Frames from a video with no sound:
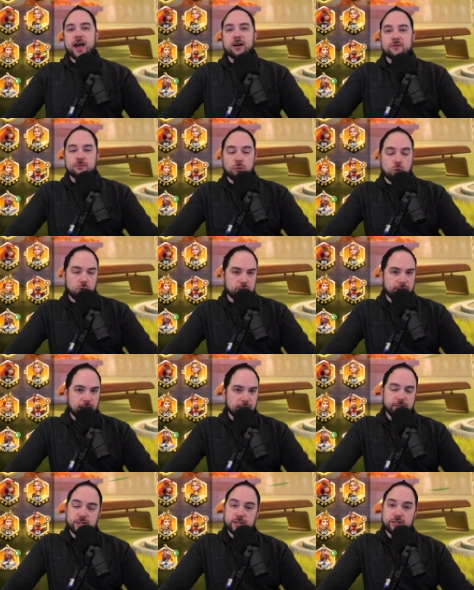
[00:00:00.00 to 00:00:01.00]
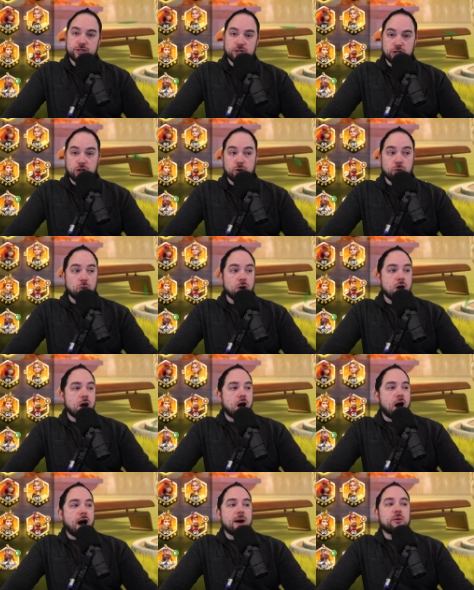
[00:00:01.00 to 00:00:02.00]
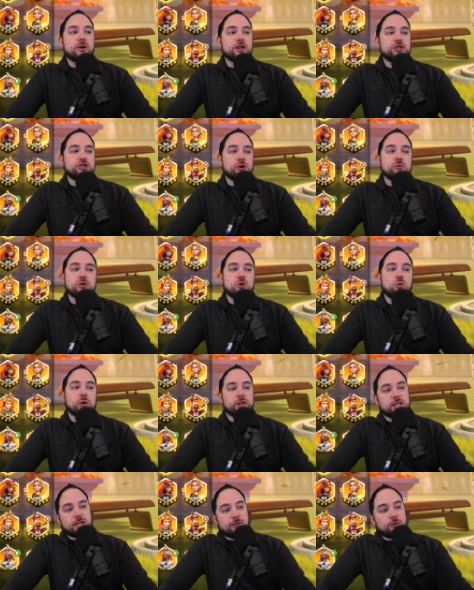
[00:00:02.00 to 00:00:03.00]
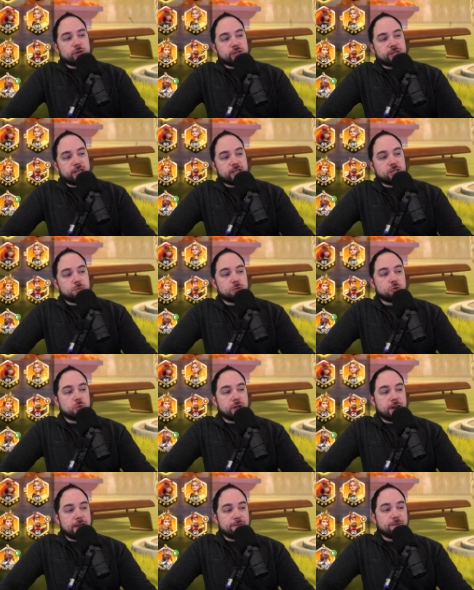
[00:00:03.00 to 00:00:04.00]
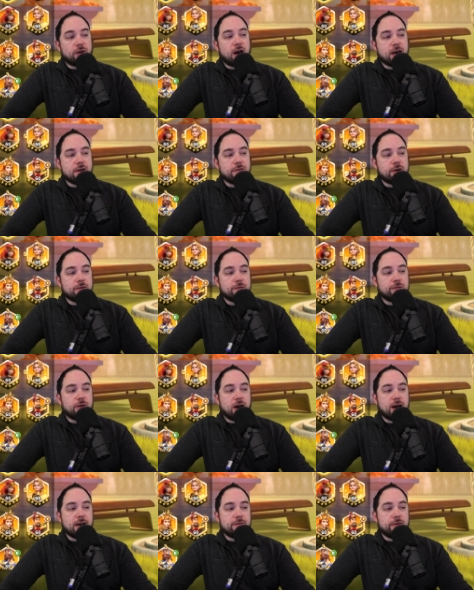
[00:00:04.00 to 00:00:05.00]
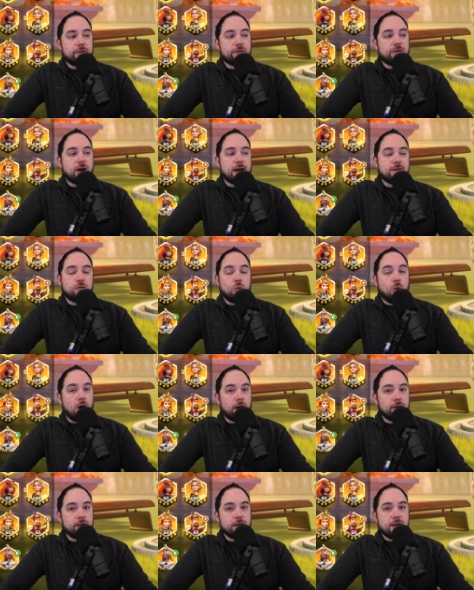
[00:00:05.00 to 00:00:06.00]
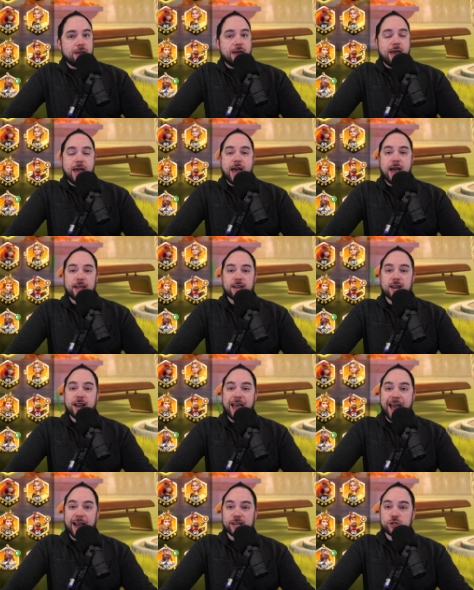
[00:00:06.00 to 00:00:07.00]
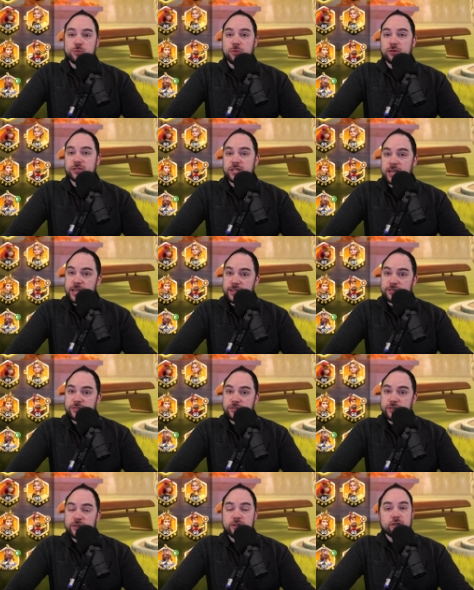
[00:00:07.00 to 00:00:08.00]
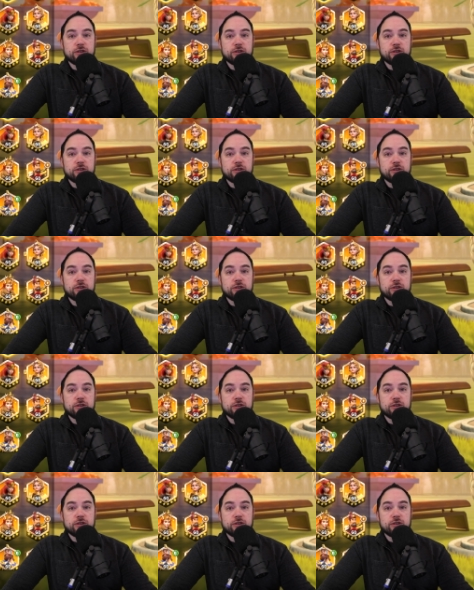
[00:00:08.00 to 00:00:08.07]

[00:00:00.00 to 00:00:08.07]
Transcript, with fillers: have more testing to do. I want to show you what the difference is between a 5551 and an expertise